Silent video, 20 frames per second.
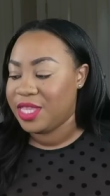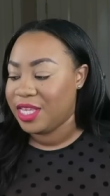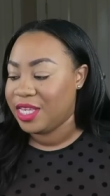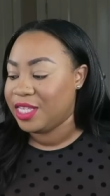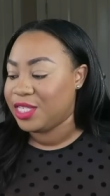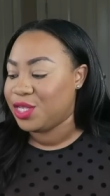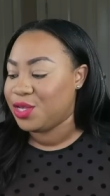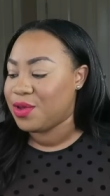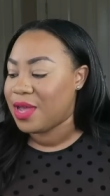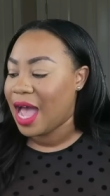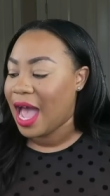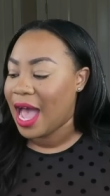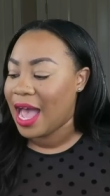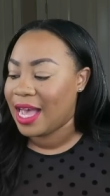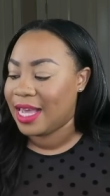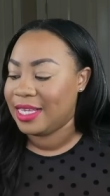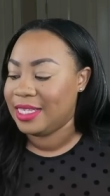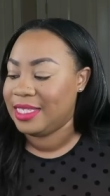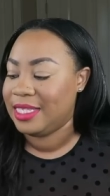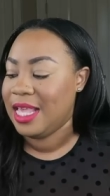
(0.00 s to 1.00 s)
these, you
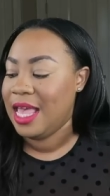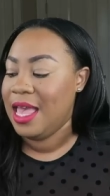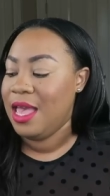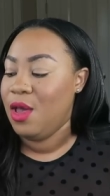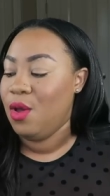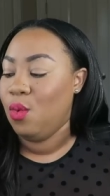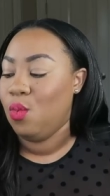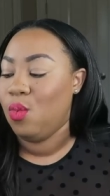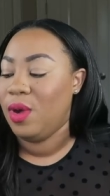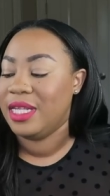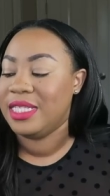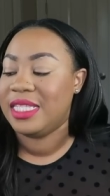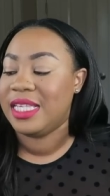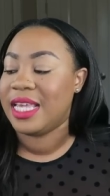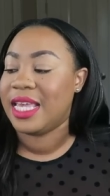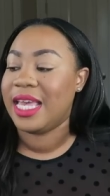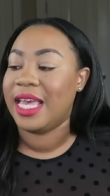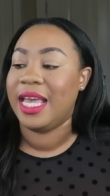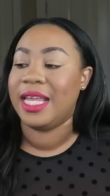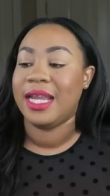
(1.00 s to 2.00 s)
guys. Once
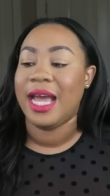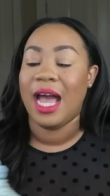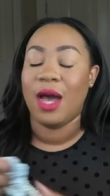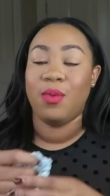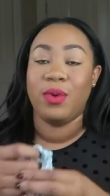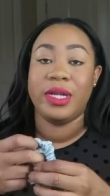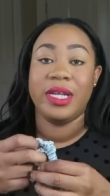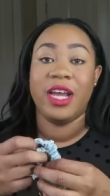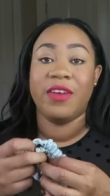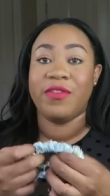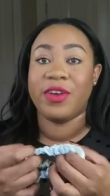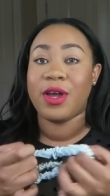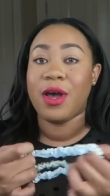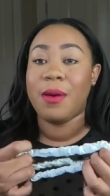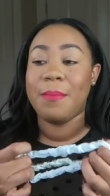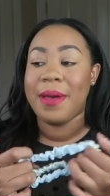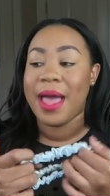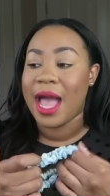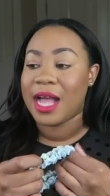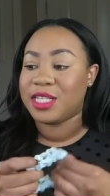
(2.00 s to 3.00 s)
again, I will never
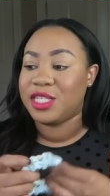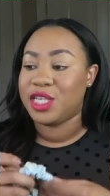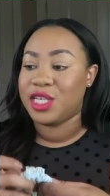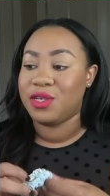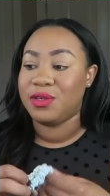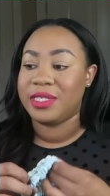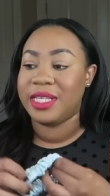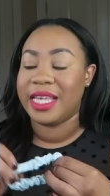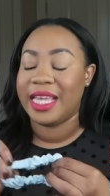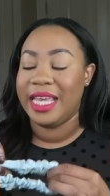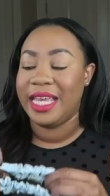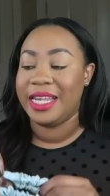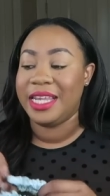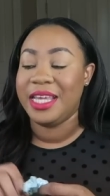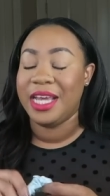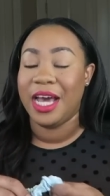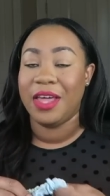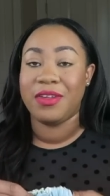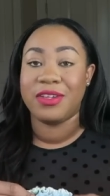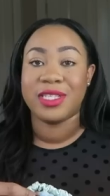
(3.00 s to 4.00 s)
go back to using
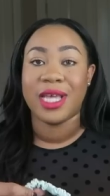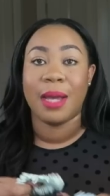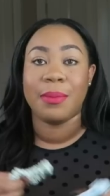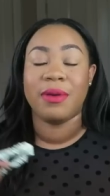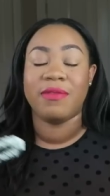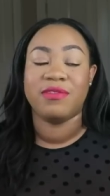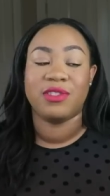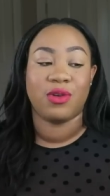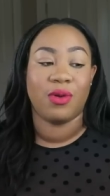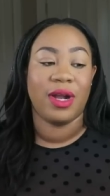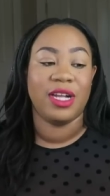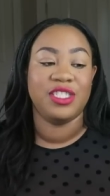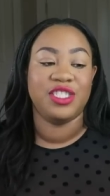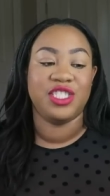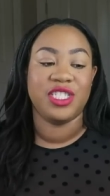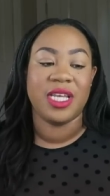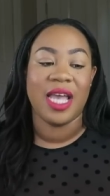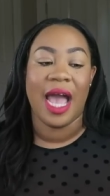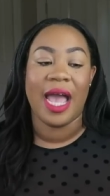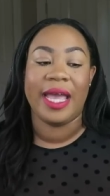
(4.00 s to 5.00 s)
any other type of
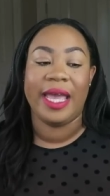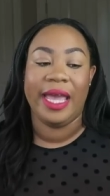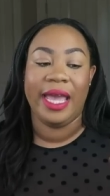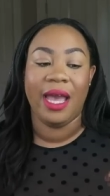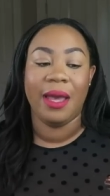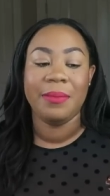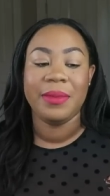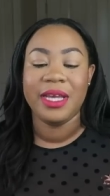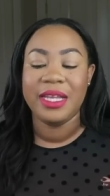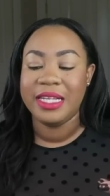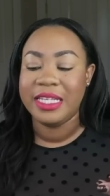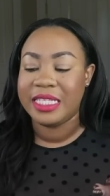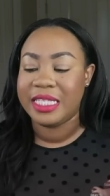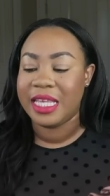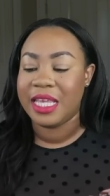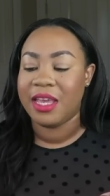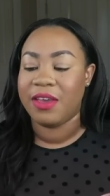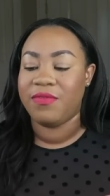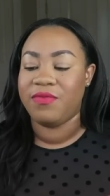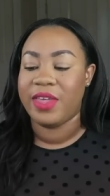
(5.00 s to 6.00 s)
scrunchie. I am going to
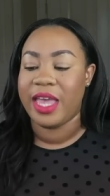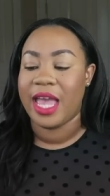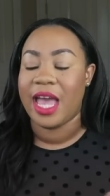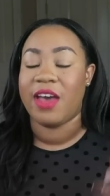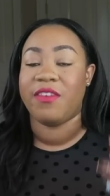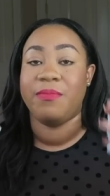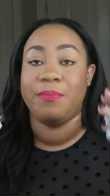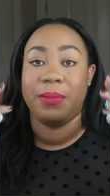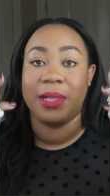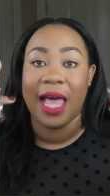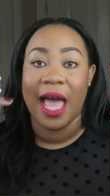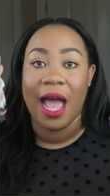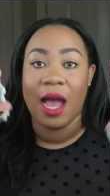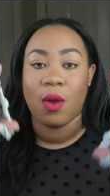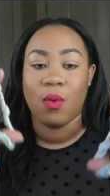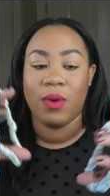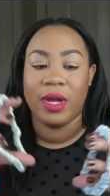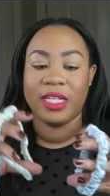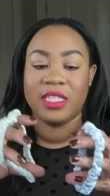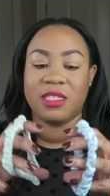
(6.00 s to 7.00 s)
see if they have
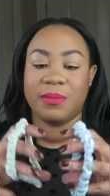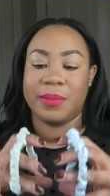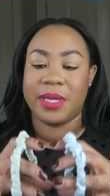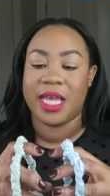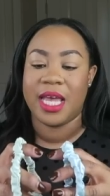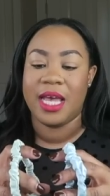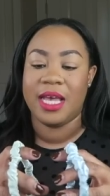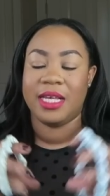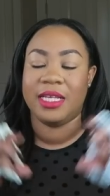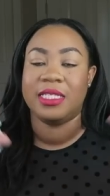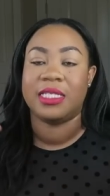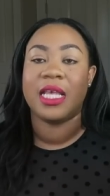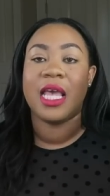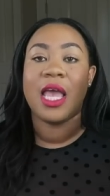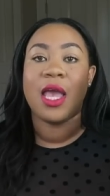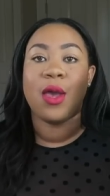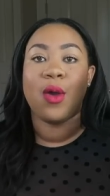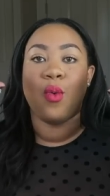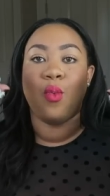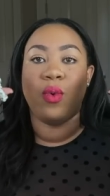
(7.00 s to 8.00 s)
black ones, because
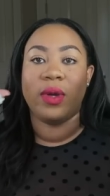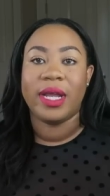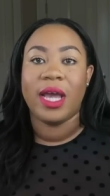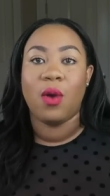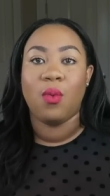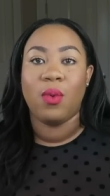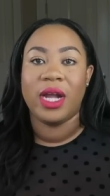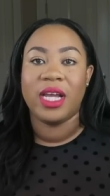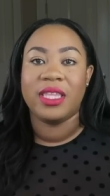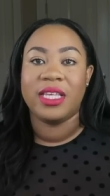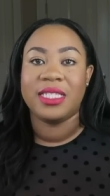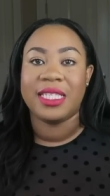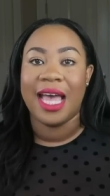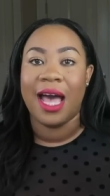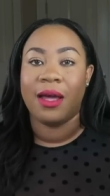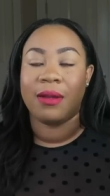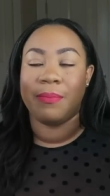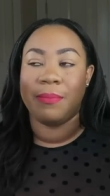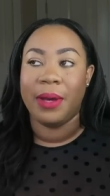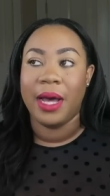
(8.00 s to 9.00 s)
when I wear these
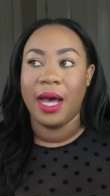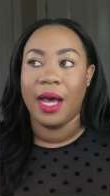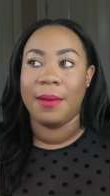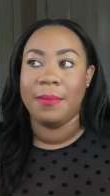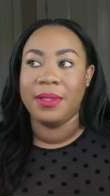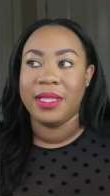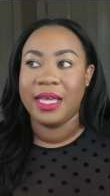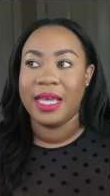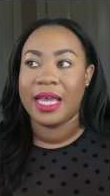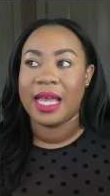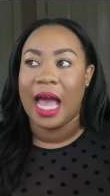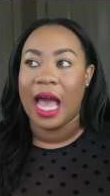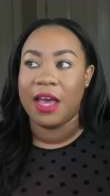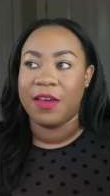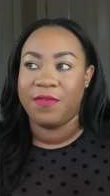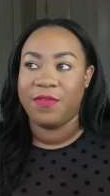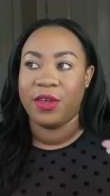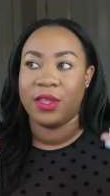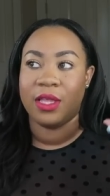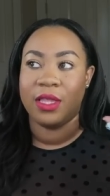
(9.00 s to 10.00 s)
out in public, I
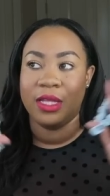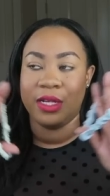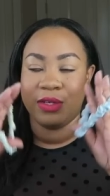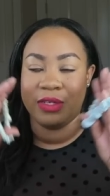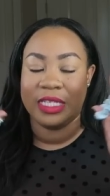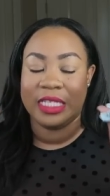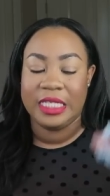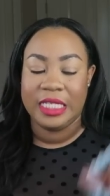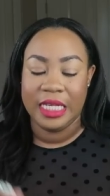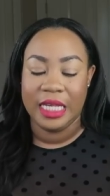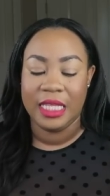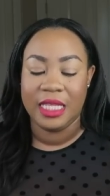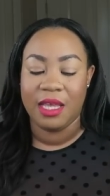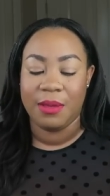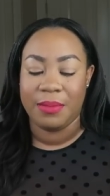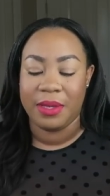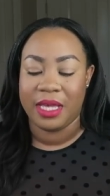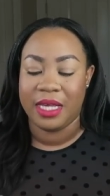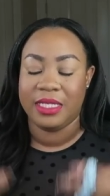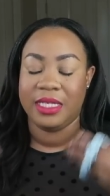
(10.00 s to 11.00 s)
feel a little
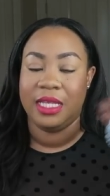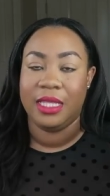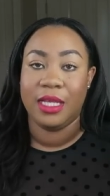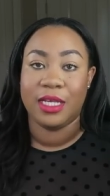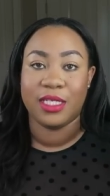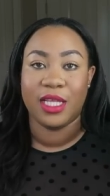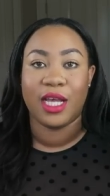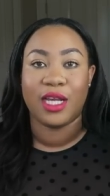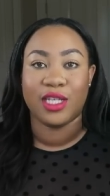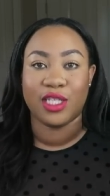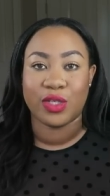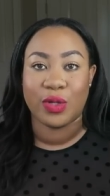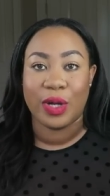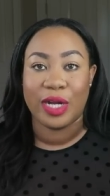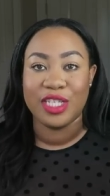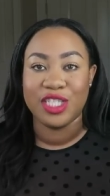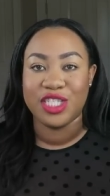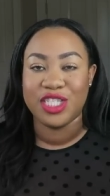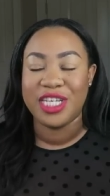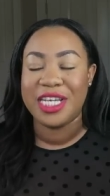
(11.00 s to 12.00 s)
silly because it looks like a
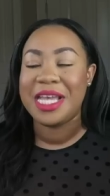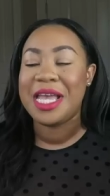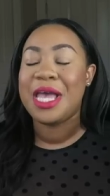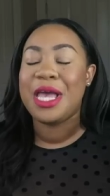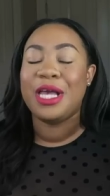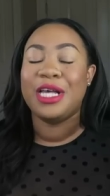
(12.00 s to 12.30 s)
scrunchie.